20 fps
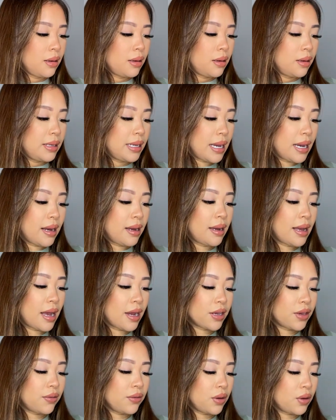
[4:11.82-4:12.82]
Yeah,
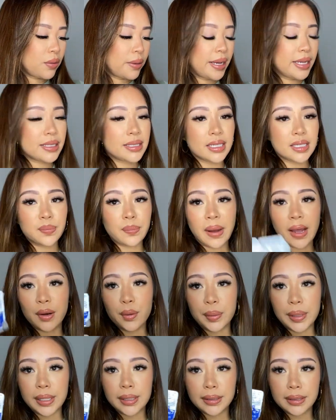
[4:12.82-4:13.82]
Acuvue Oasis
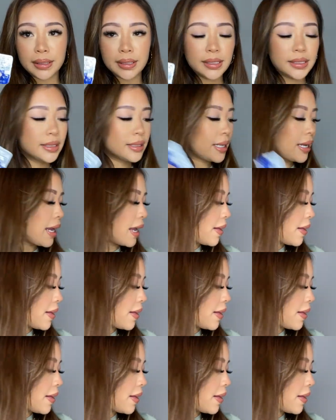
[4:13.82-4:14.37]
bi-weeklies,